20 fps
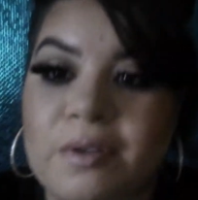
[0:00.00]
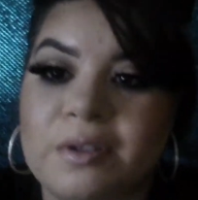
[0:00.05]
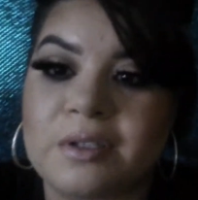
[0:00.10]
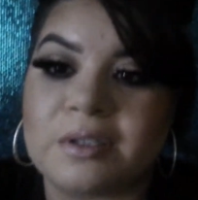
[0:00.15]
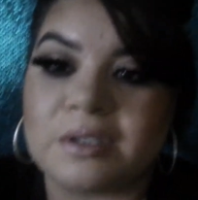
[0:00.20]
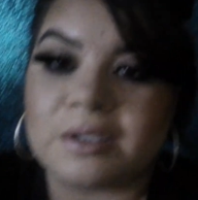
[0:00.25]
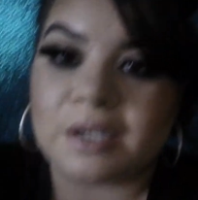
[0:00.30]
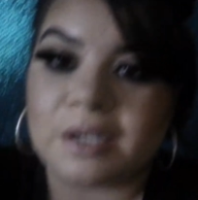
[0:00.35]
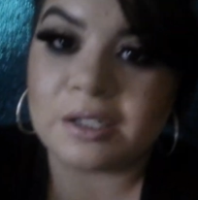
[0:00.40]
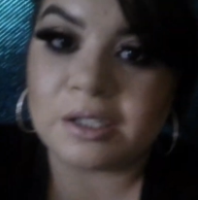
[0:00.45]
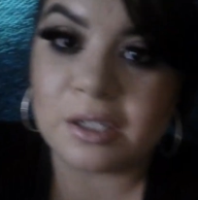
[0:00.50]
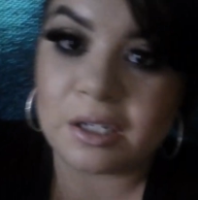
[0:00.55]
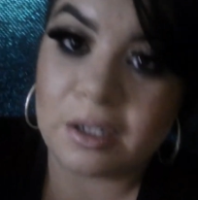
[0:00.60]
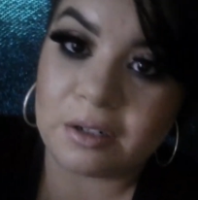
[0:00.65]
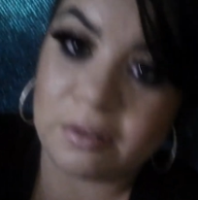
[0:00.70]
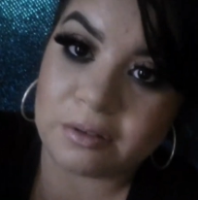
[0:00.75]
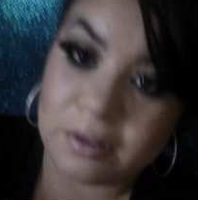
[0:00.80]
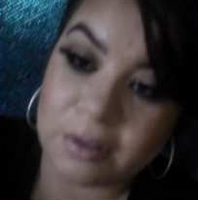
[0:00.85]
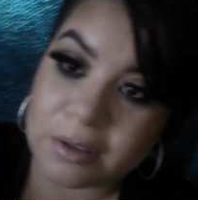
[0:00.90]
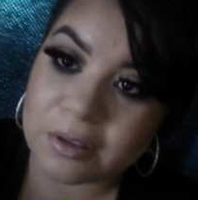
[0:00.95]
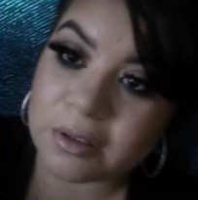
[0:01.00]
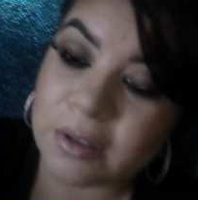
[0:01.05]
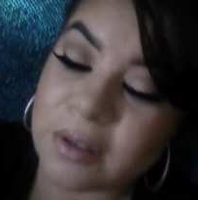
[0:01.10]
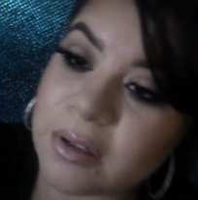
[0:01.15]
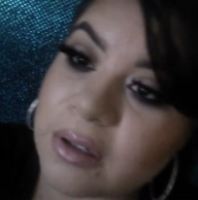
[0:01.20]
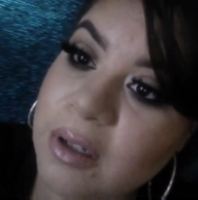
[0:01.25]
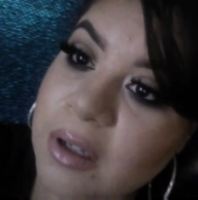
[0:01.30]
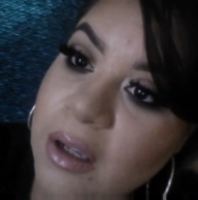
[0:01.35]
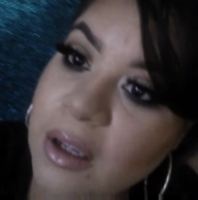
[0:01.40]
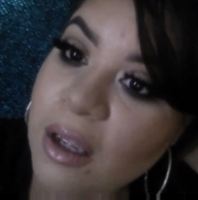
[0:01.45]
This eyeshadow
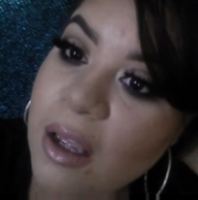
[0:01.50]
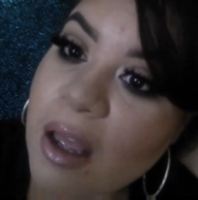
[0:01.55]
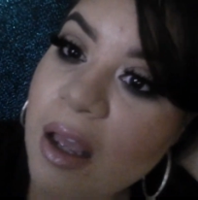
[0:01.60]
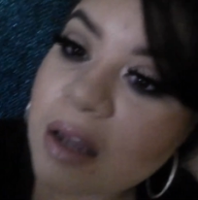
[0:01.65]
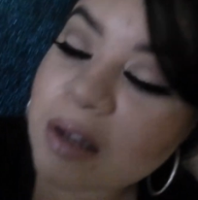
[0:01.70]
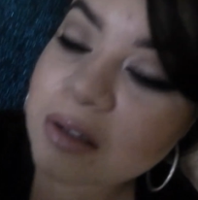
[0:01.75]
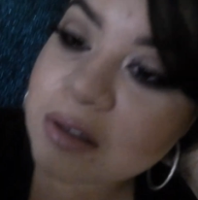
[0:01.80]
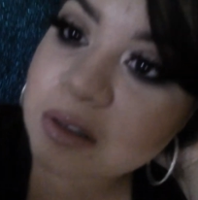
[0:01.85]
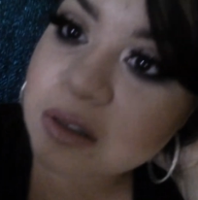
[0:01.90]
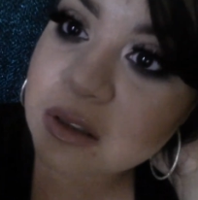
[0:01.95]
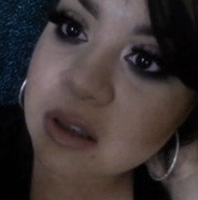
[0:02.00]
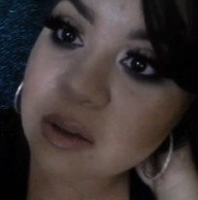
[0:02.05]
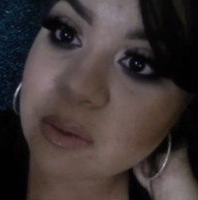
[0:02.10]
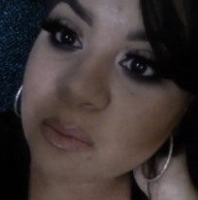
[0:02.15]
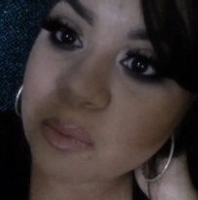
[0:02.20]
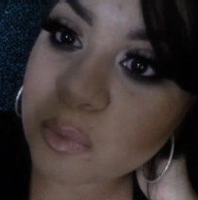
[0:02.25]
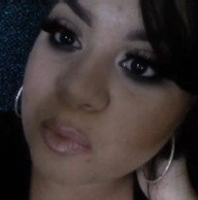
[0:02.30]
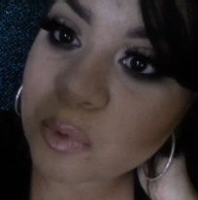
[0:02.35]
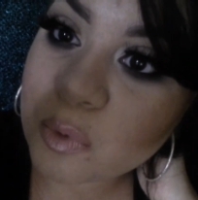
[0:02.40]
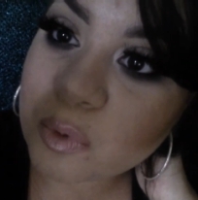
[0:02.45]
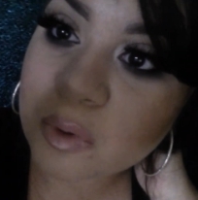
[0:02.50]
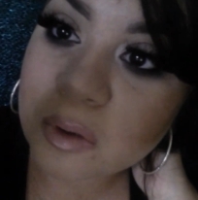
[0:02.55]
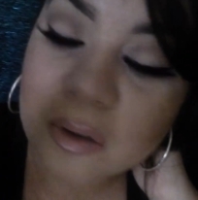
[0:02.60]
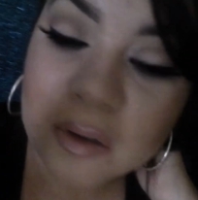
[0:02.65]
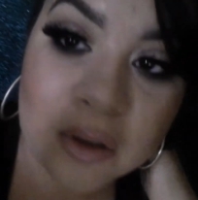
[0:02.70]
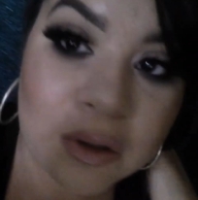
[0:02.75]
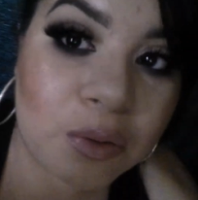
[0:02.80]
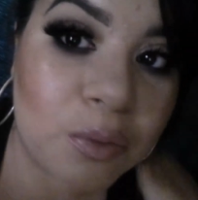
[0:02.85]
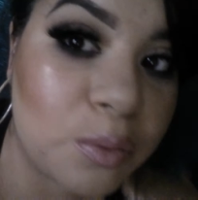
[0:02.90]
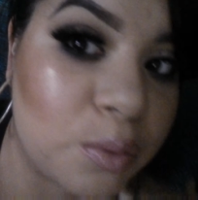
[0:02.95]
look. So I'm
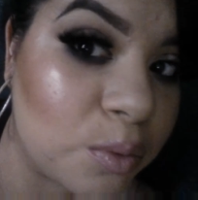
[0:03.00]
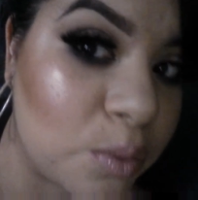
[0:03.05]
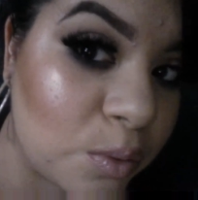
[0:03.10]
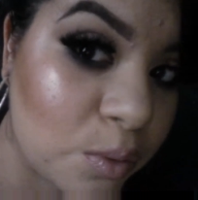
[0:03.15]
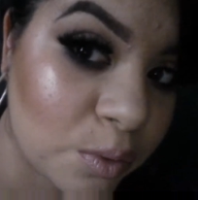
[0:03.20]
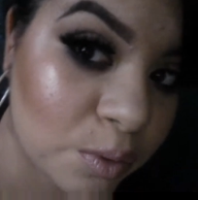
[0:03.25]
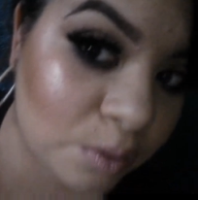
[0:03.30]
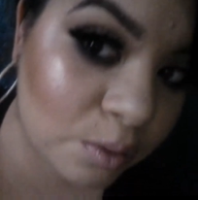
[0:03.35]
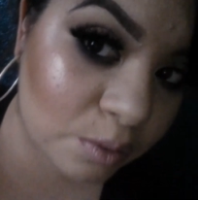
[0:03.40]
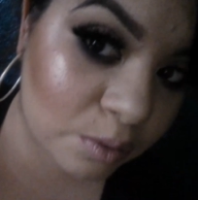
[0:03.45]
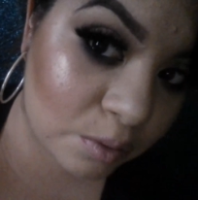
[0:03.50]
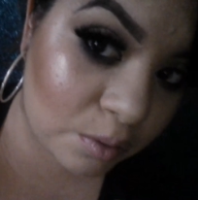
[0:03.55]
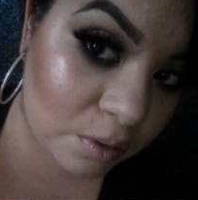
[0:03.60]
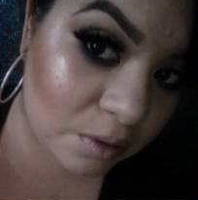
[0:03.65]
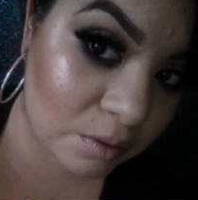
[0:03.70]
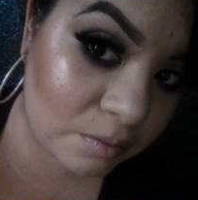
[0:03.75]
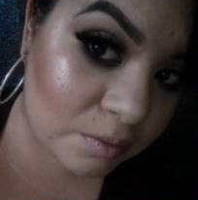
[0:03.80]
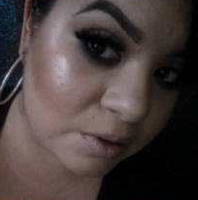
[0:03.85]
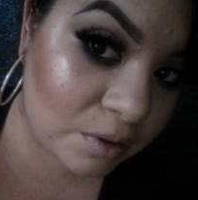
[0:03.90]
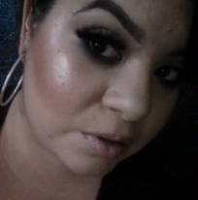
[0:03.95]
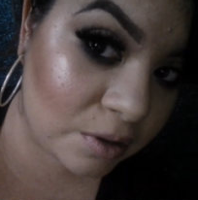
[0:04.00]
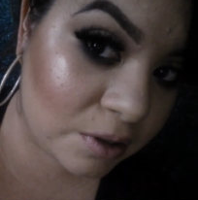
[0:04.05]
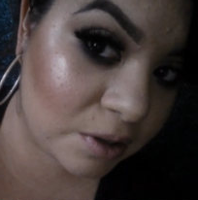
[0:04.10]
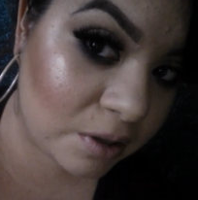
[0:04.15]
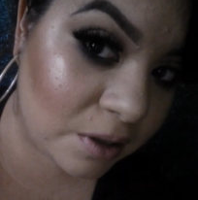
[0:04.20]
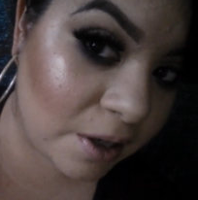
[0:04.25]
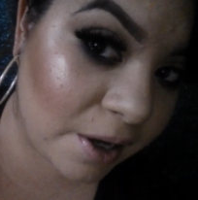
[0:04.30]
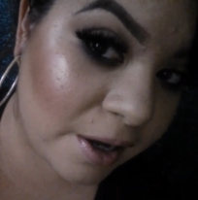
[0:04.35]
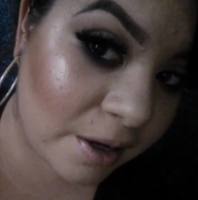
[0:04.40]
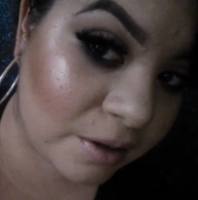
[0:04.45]
really, really loving it.
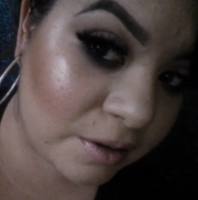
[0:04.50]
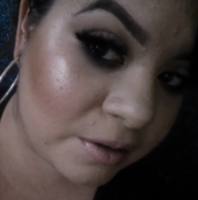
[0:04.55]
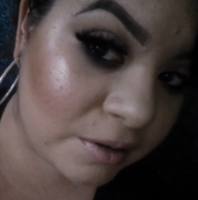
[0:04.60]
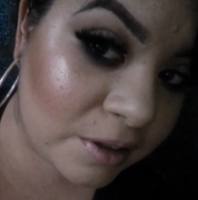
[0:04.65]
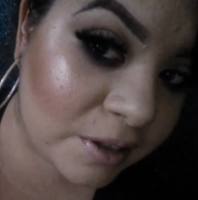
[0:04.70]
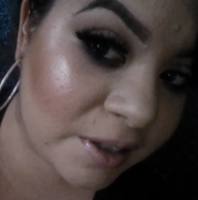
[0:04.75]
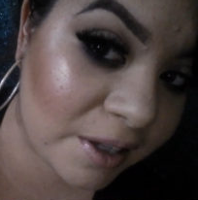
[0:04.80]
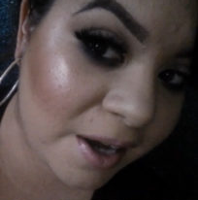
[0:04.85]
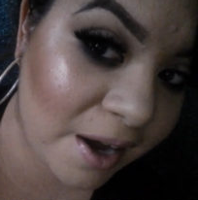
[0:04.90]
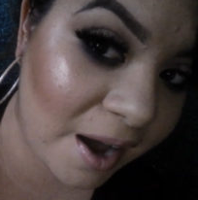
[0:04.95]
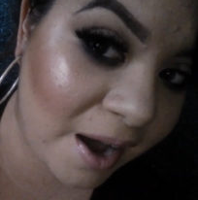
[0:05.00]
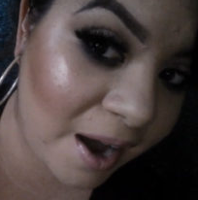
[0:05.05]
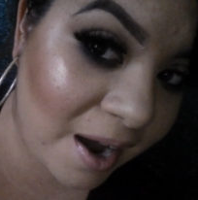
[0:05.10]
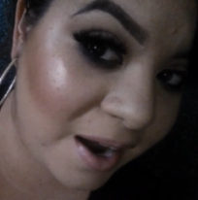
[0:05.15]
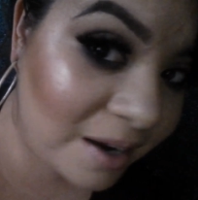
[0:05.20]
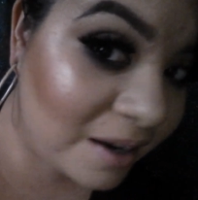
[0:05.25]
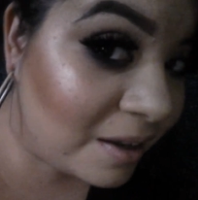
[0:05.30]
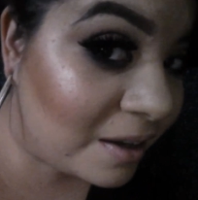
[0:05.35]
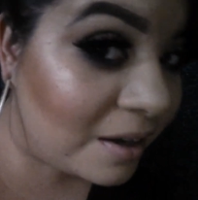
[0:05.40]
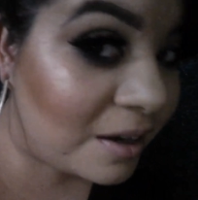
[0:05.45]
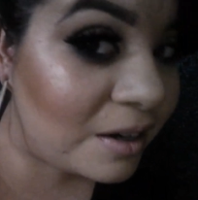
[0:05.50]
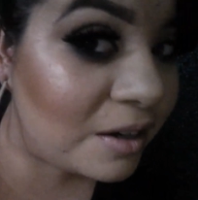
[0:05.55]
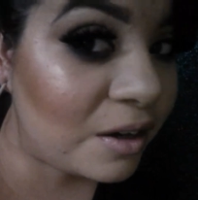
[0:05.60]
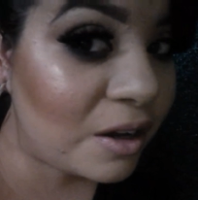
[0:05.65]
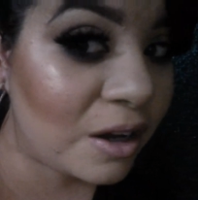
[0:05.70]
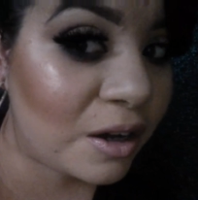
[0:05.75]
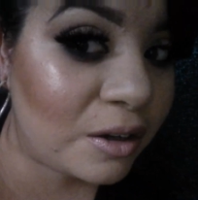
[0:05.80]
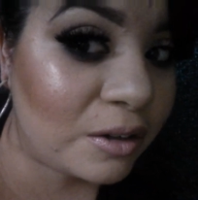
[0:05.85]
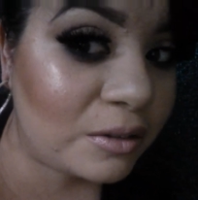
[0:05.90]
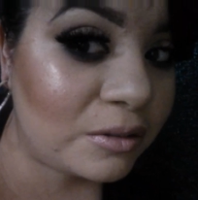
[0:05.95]
Look at that. Look at that
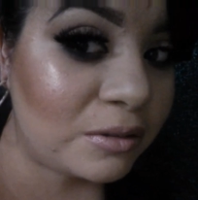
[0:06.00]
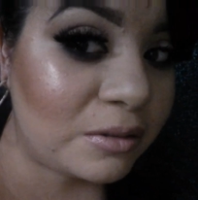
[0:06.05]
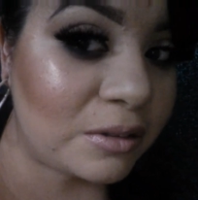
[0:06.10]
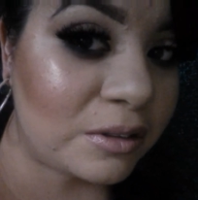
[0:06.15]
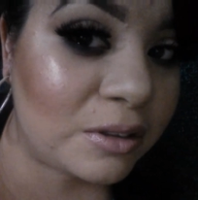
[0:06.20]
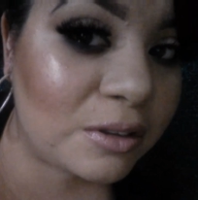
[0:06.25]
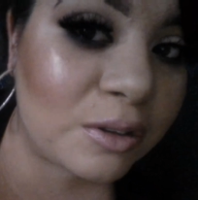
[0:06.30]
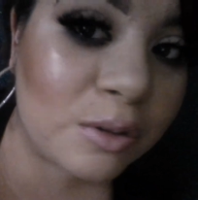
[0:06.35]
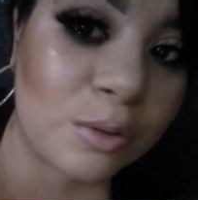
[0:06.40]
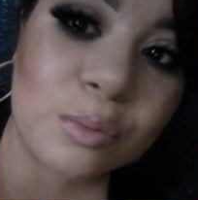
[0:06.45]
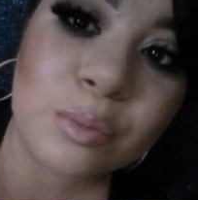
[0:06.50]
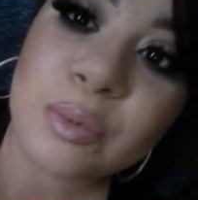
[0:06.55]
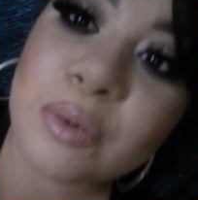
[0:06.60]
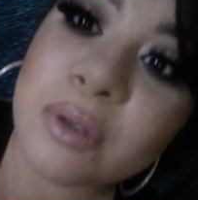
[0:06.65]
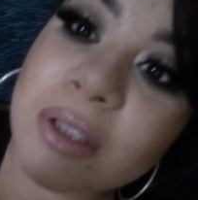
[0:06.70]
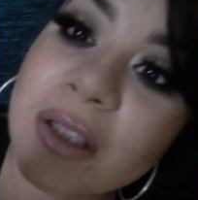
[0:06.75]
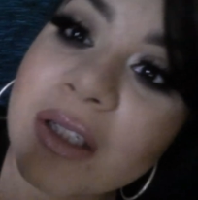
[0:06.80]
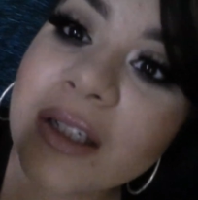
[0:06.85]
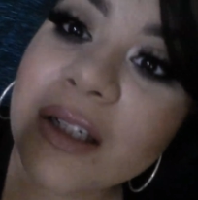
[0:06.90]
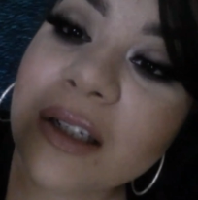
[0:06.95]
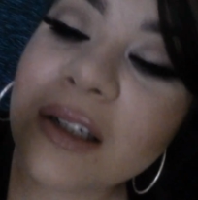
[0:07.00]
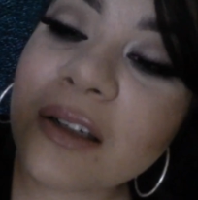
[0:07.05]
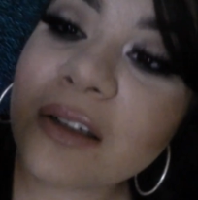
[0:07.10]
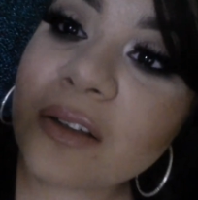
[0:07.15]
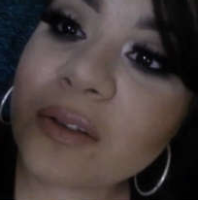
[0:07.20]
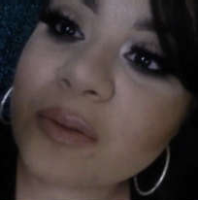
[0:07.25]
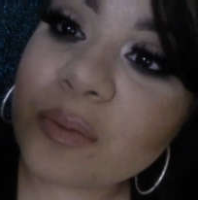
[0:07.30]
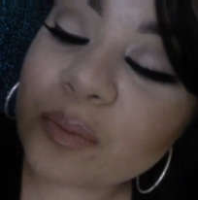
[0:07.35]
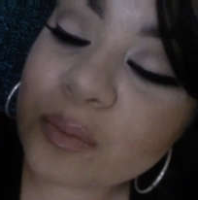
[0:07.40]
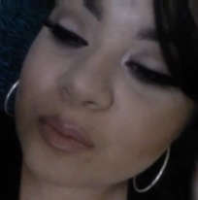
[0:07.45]
highlight. Oh, it's so pretty.